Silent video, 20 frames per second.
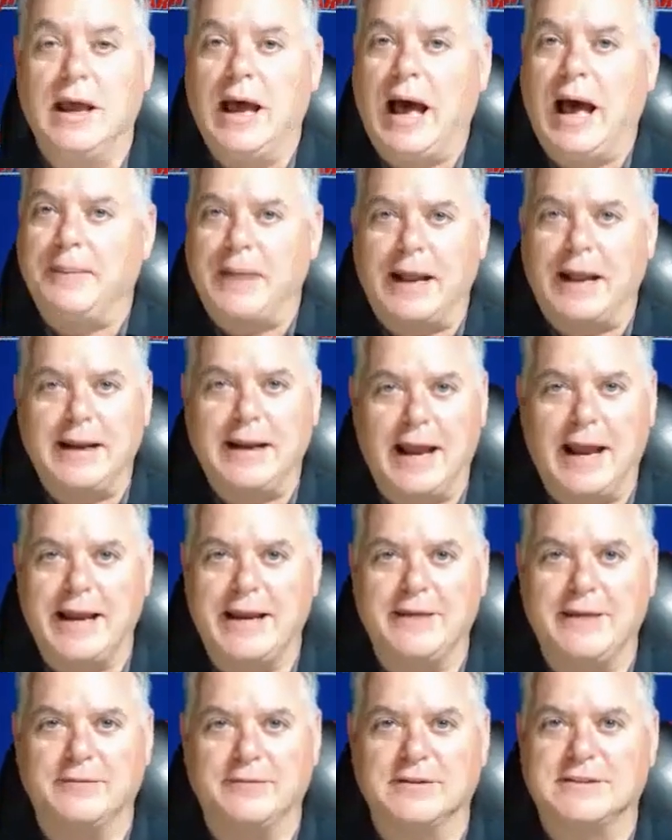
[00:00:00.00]
I'm not
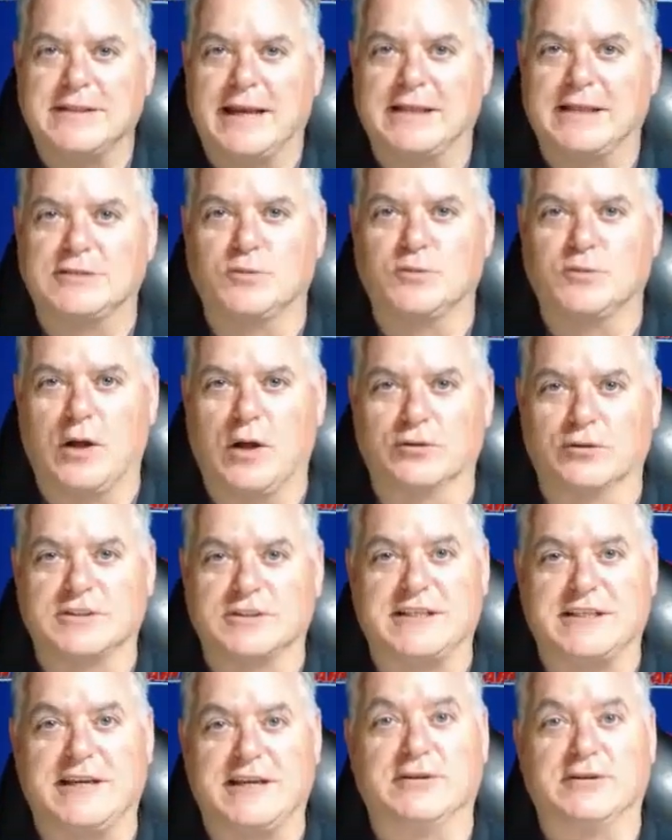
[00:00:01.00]
naive to say it's well
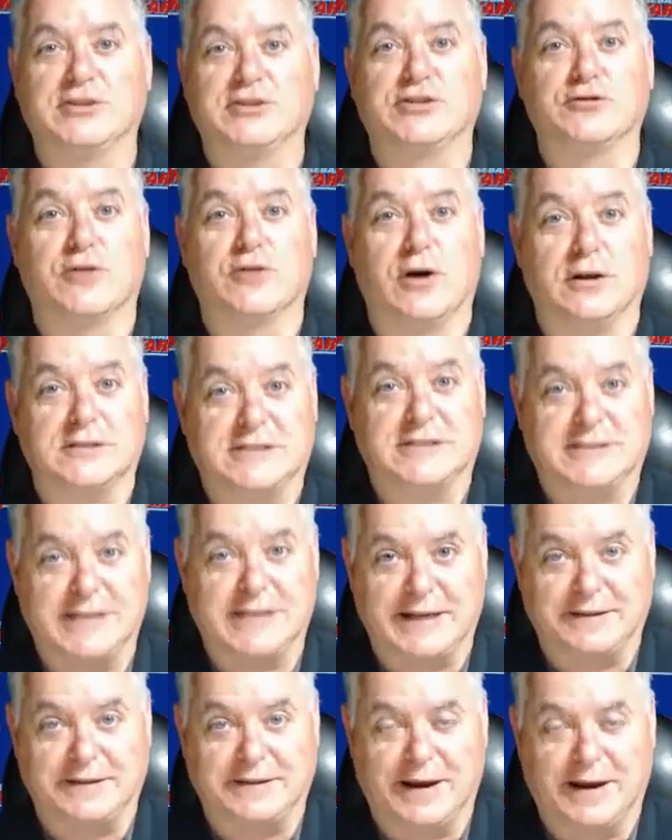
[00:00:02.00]
received as you're all
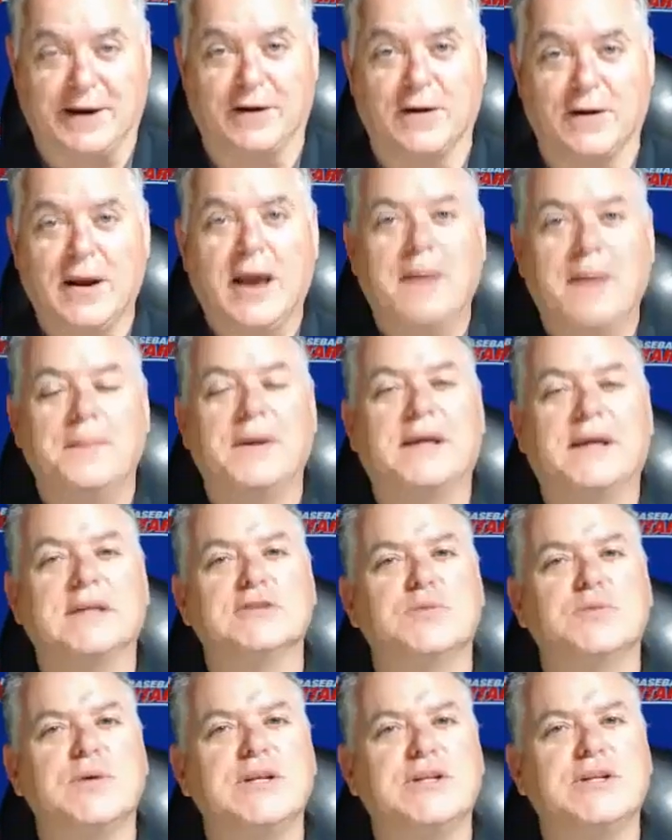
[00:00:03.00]
sitting there,
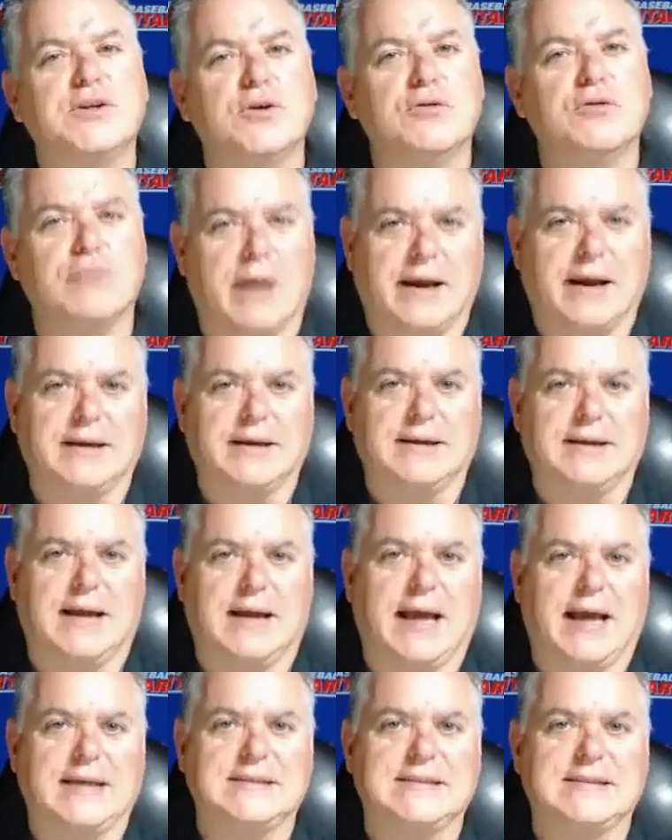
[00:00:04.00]
because we do
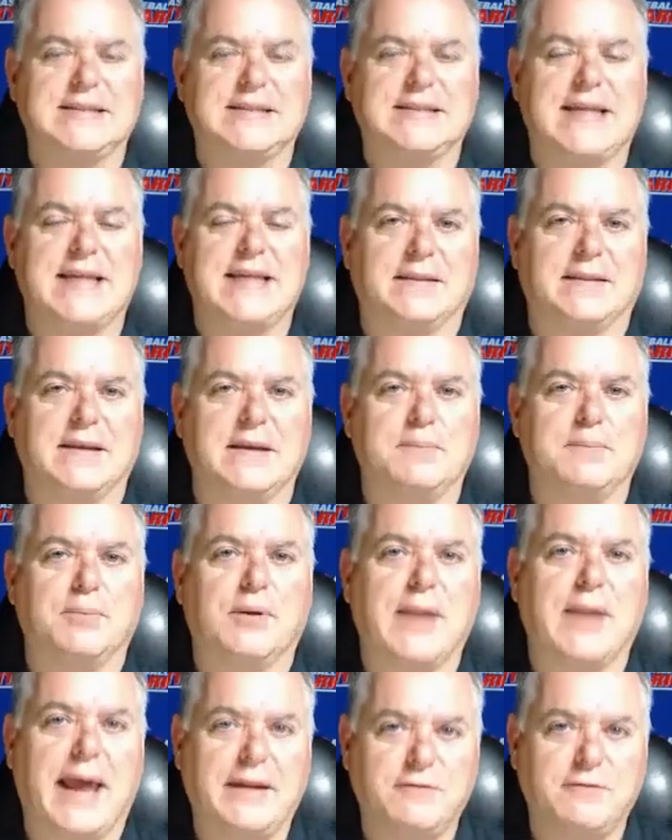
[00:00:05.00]
recognize that the
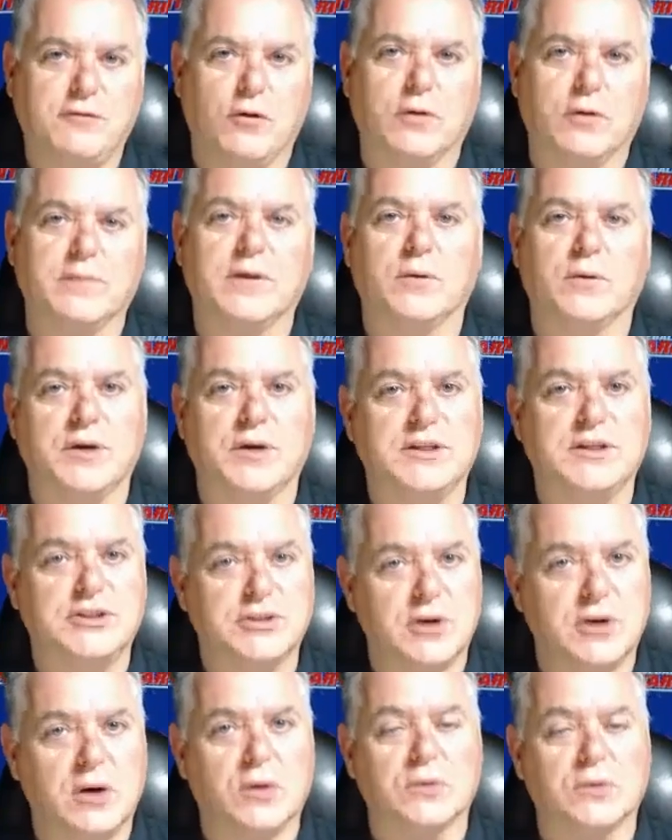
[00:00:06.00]
platform that we
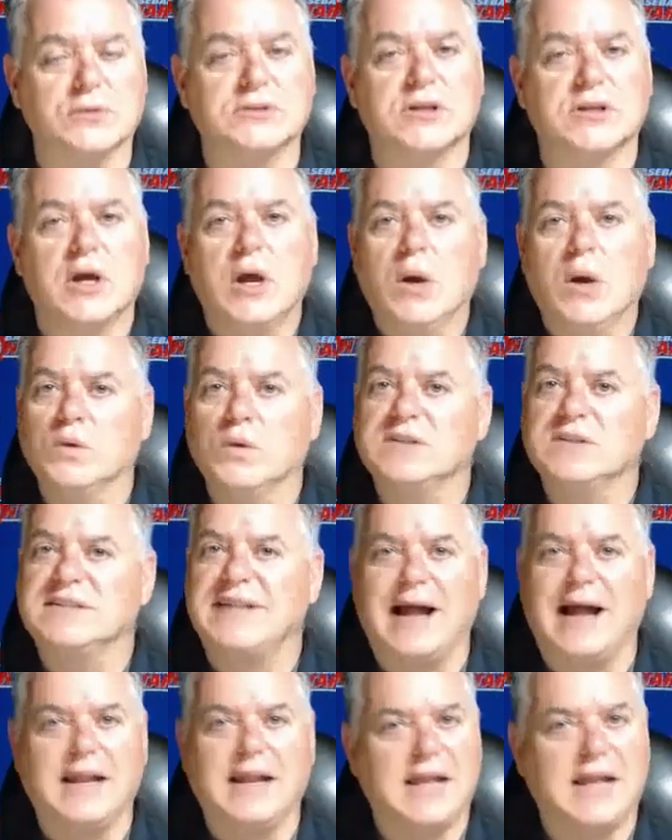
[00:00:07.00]
chose was
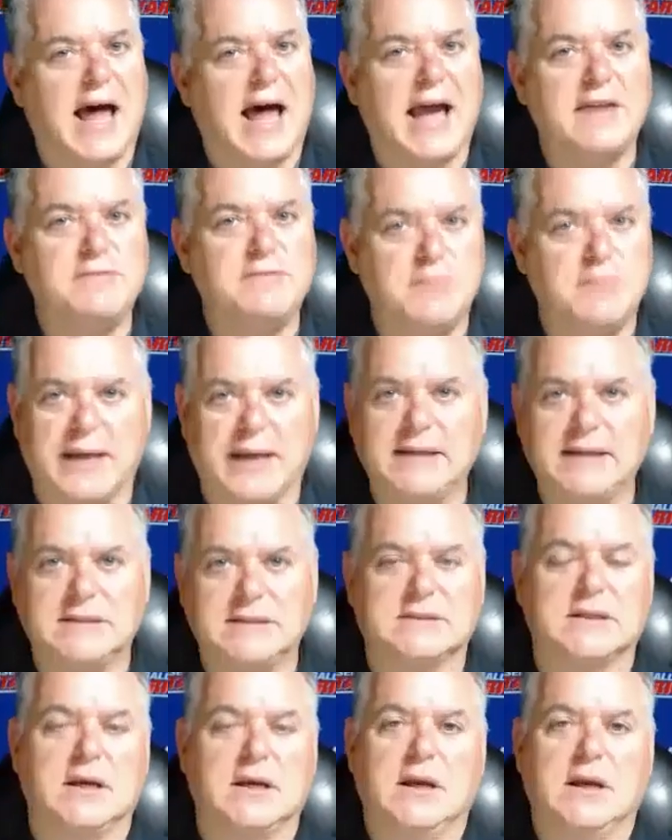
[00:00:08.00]
not live
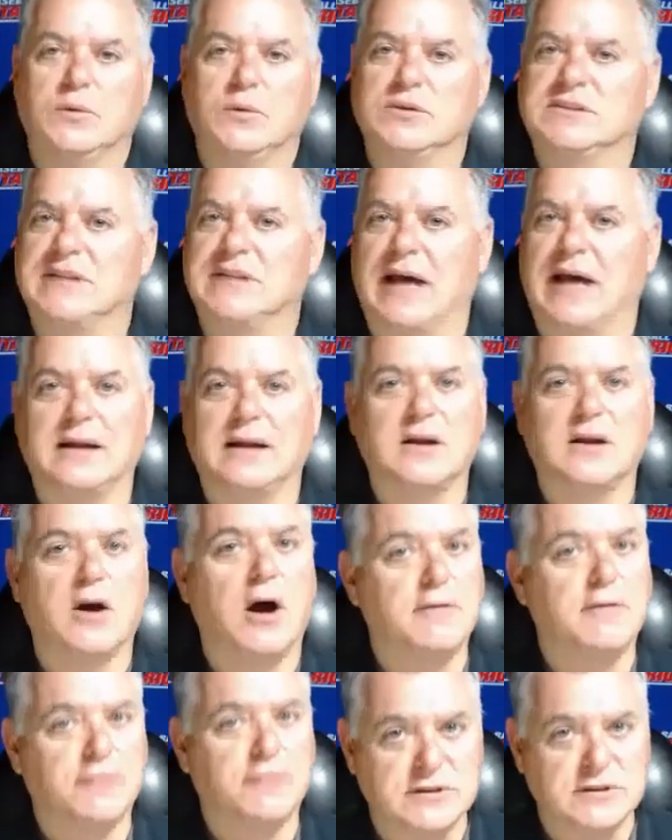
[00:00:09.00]
mics, was not a
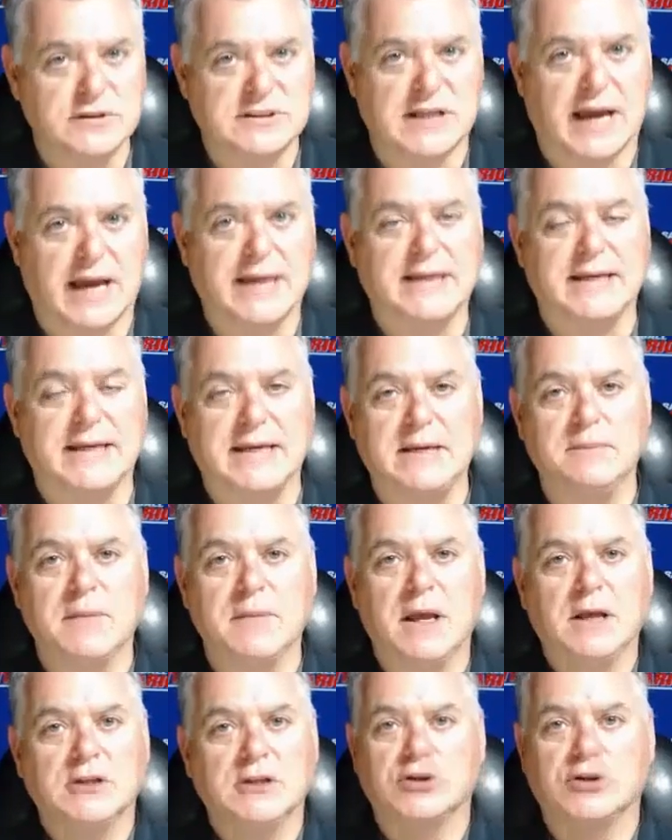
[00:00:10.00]
conference ID,
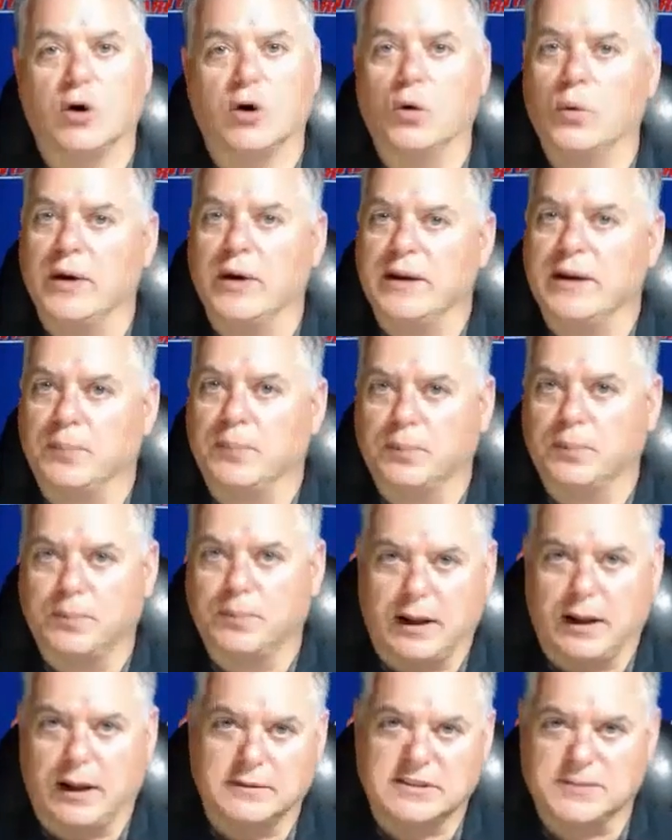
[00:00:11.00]
so we
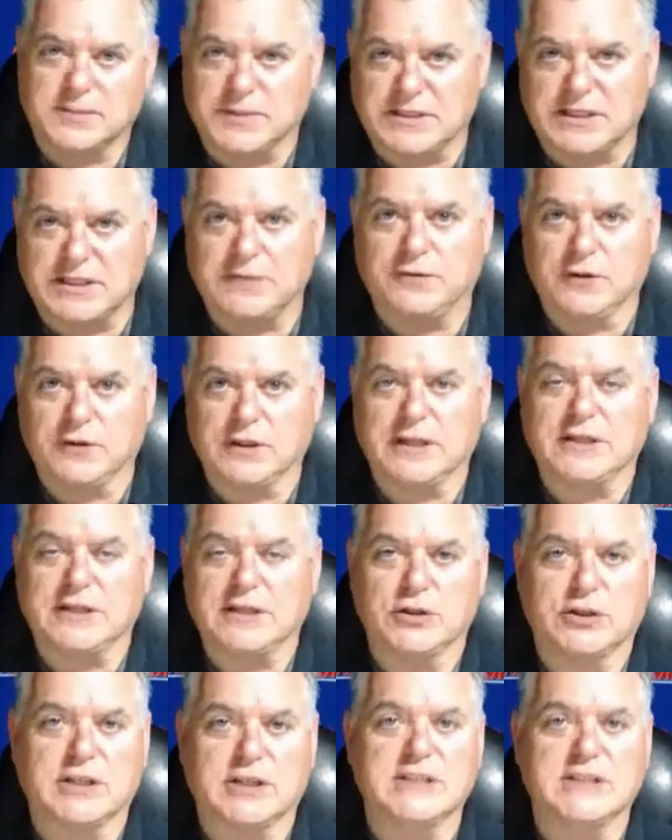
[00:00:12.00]
specifically
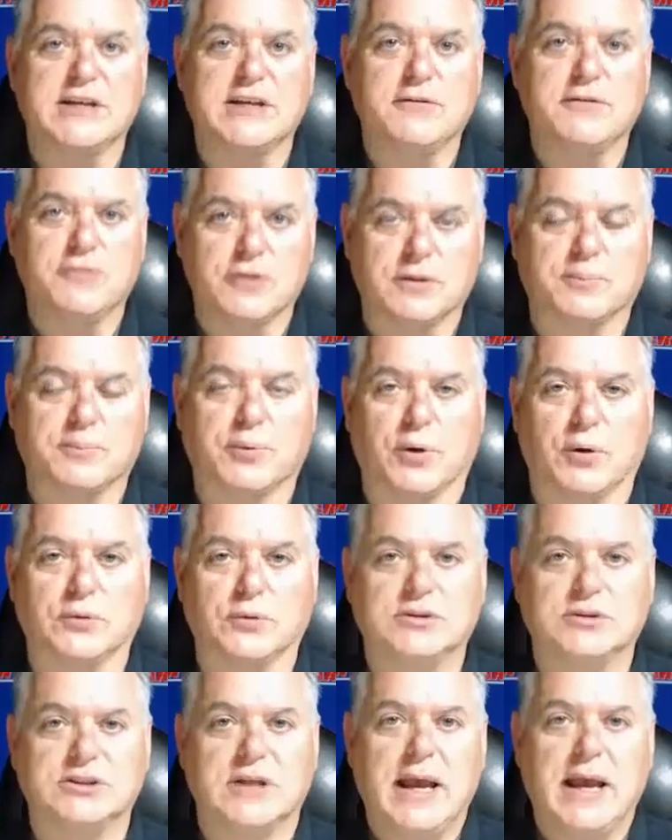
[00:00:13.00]
took a different
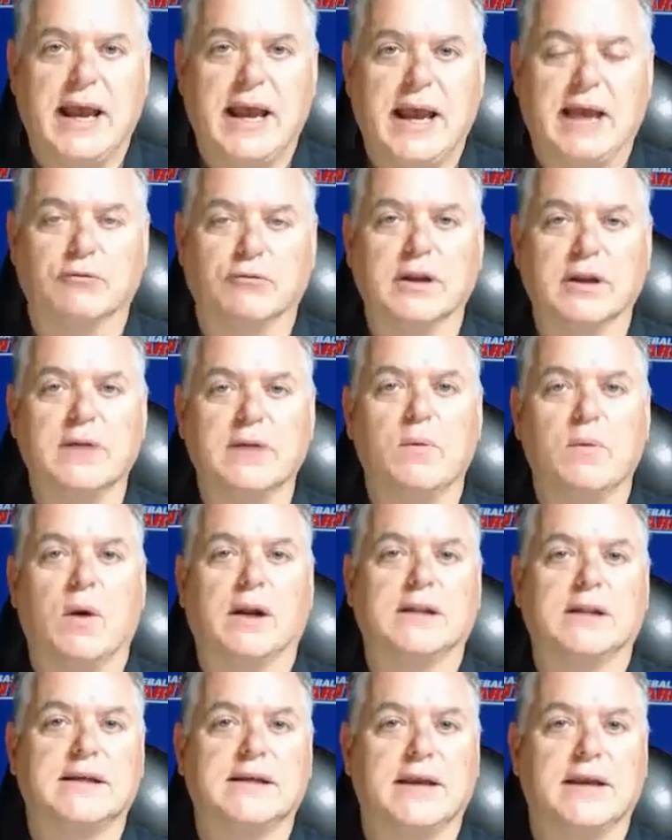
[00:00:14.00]
approach and really
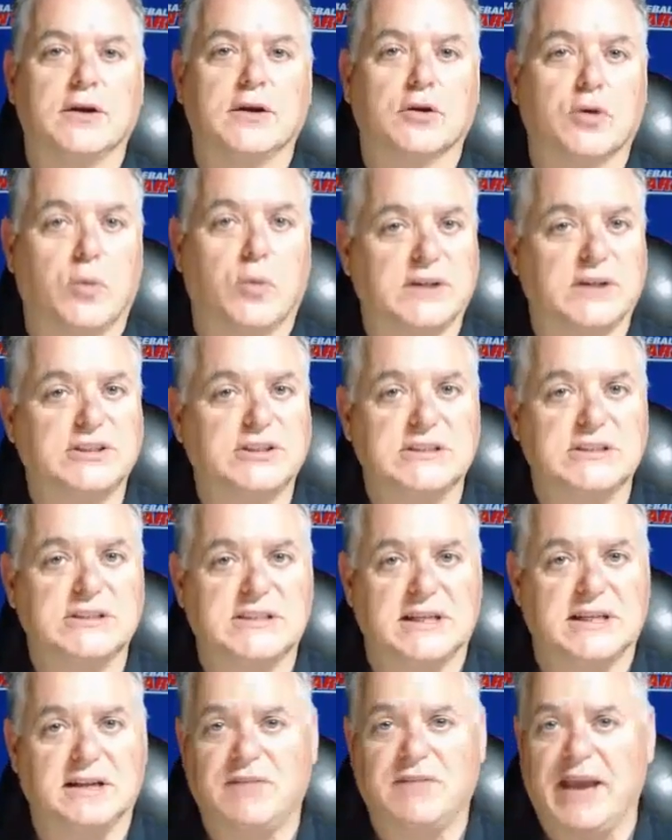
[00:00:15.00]
wanted to get your
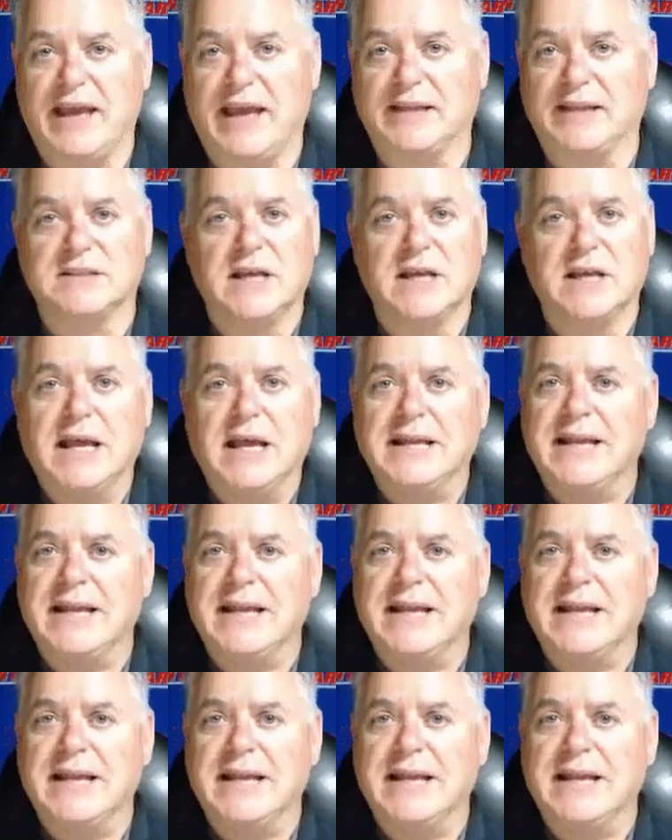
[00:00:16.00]
questions in advance,